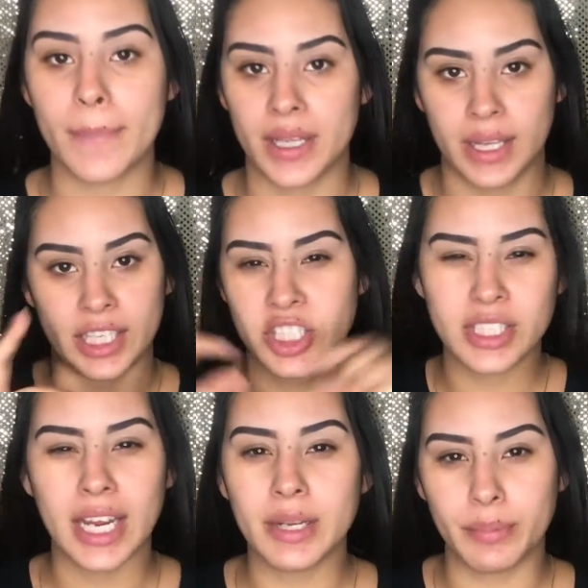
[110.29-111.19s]
but like
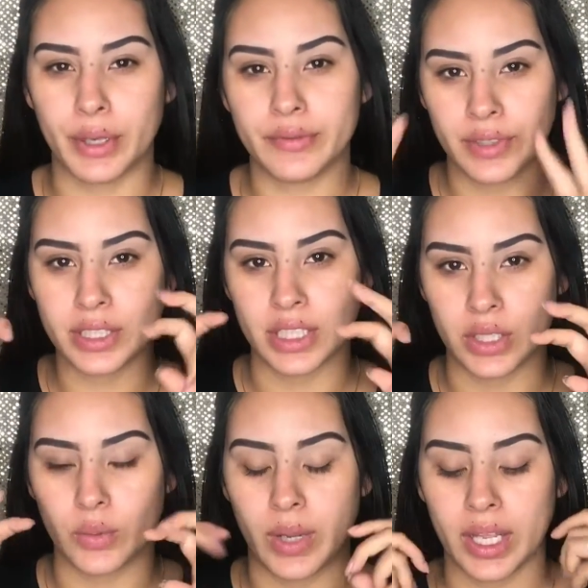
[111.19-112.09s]
just kind of perfect
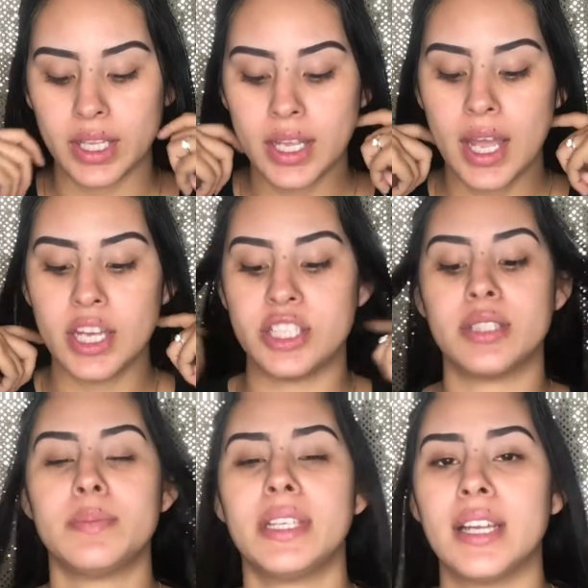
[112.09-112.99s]
in a way,
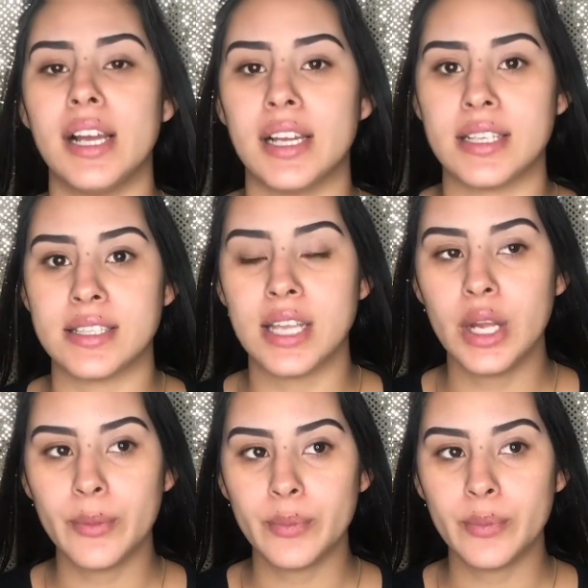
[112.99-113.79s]
just because